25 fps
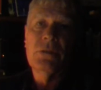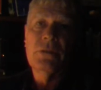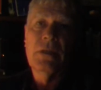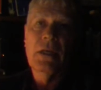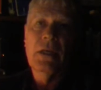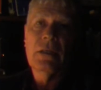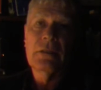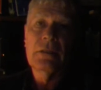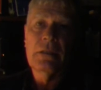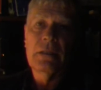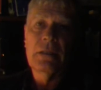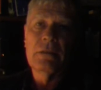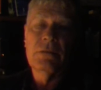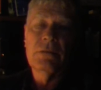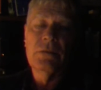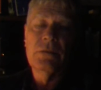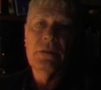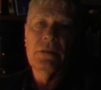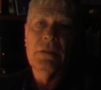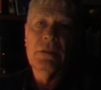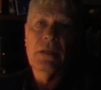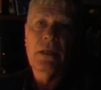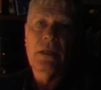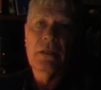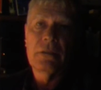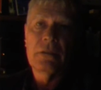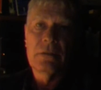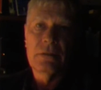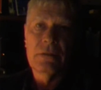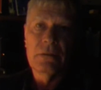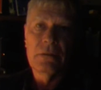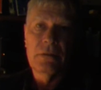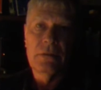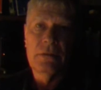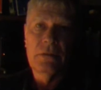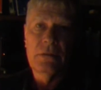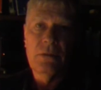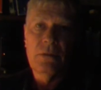you got
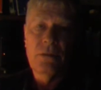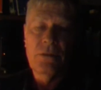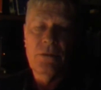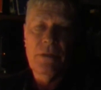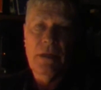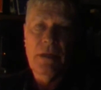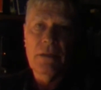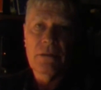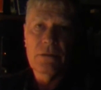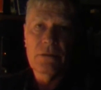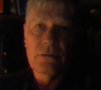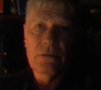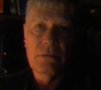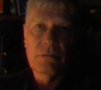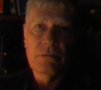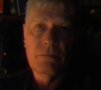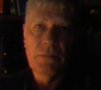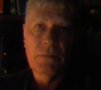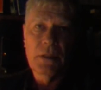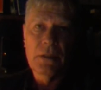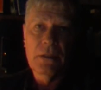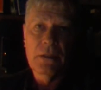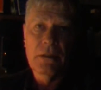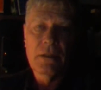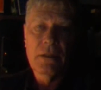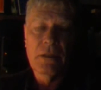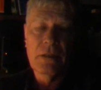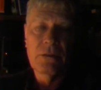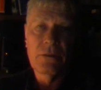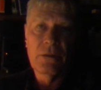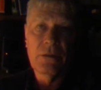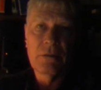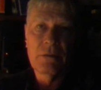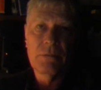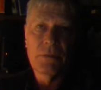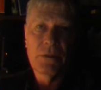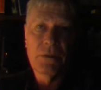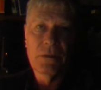2,000
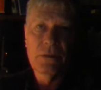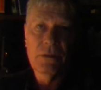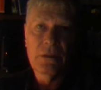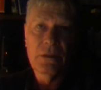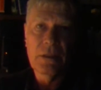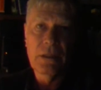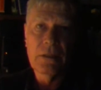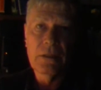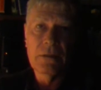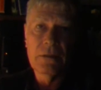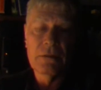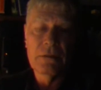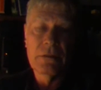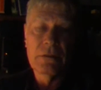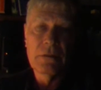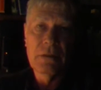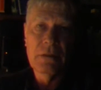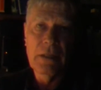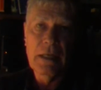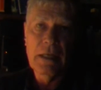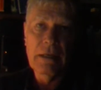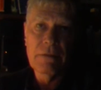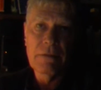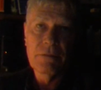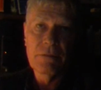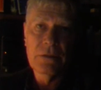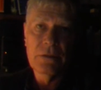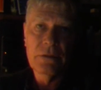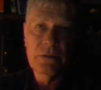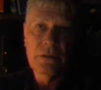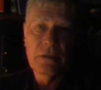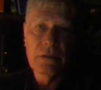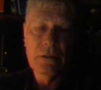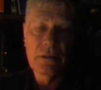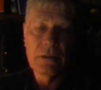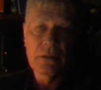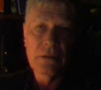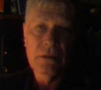mitochondria per cell average,
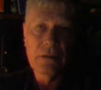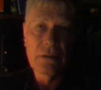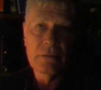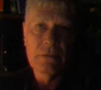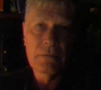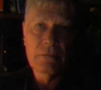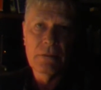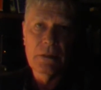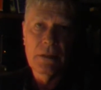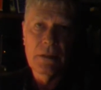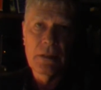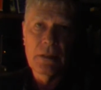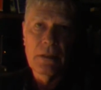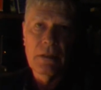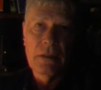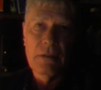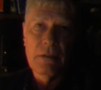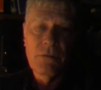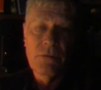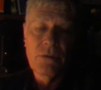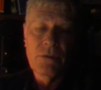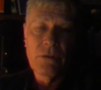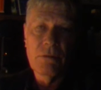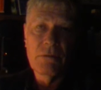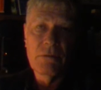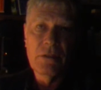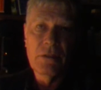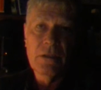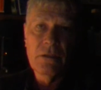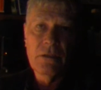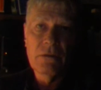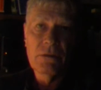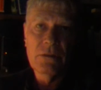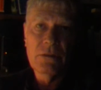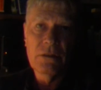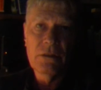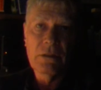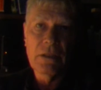your
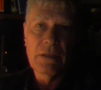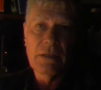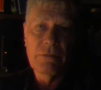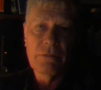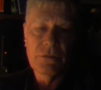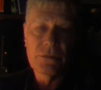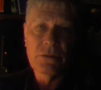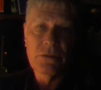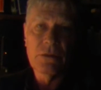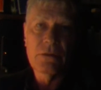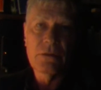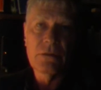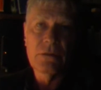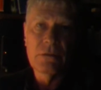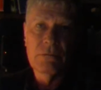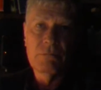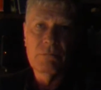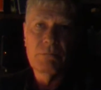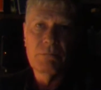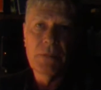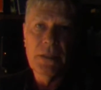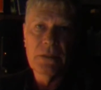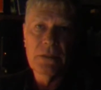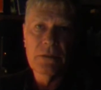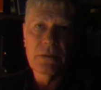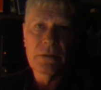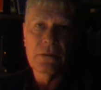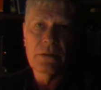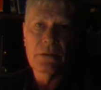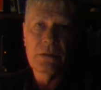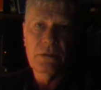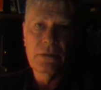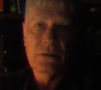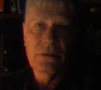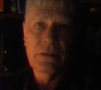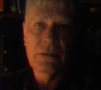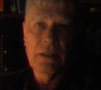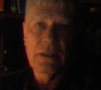energy levels are basically
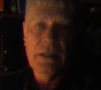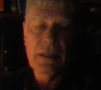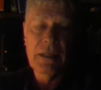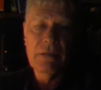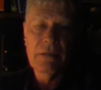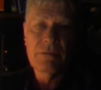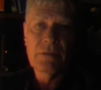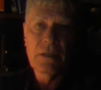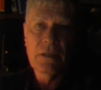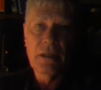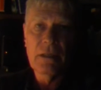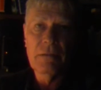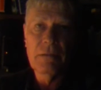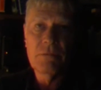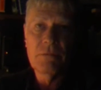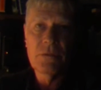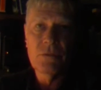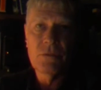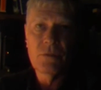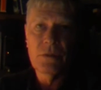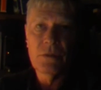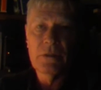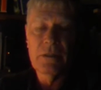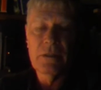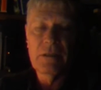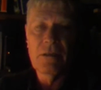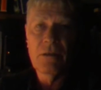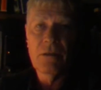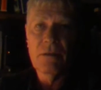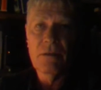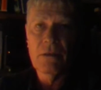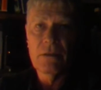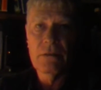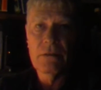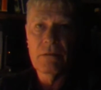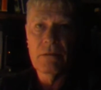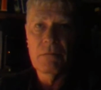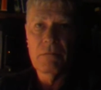2.5 times what they
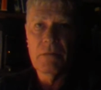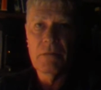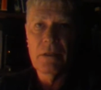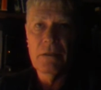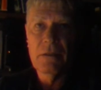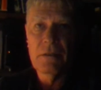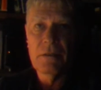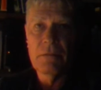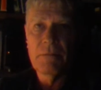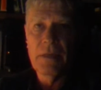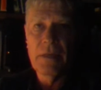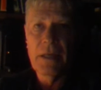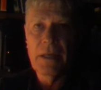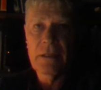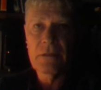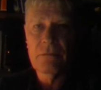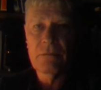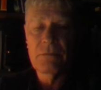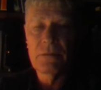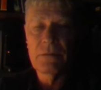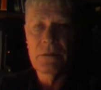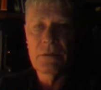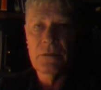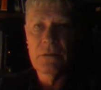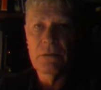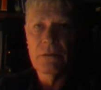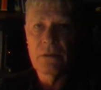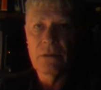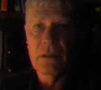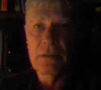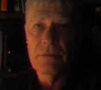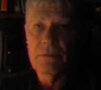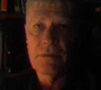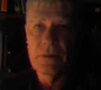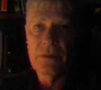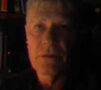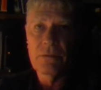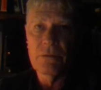are at the maximum in your
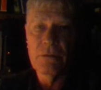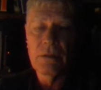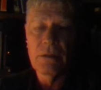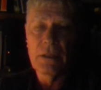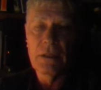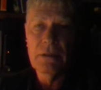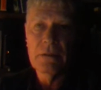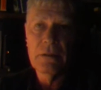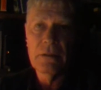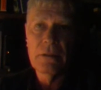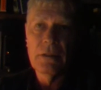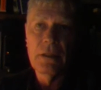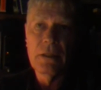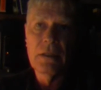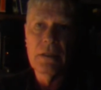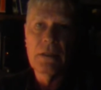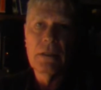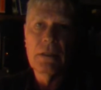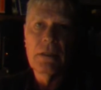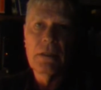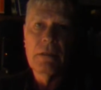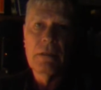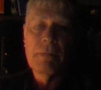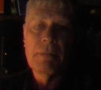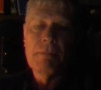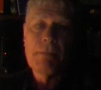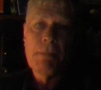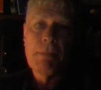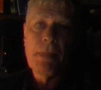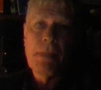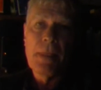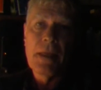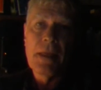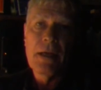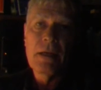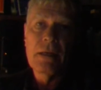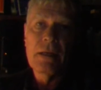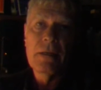life otherwise.
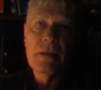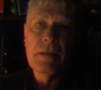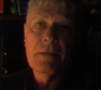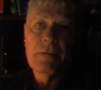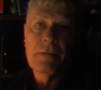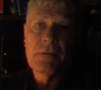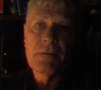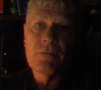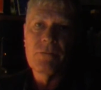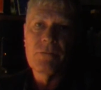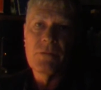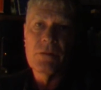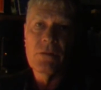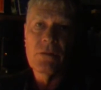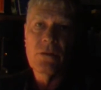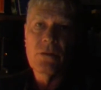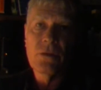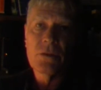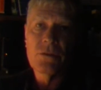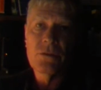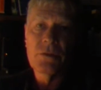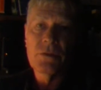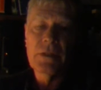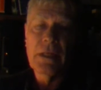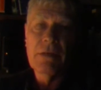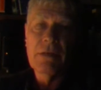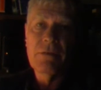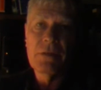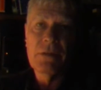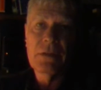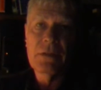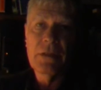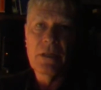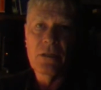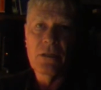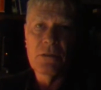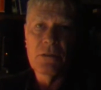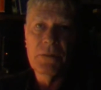And of course, we have the
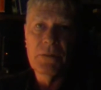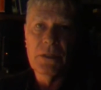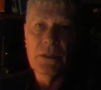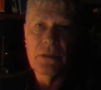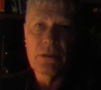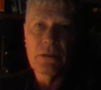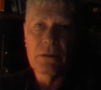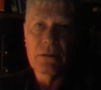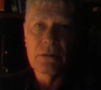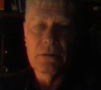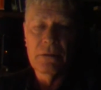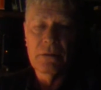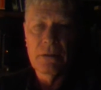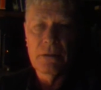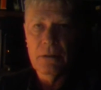telomere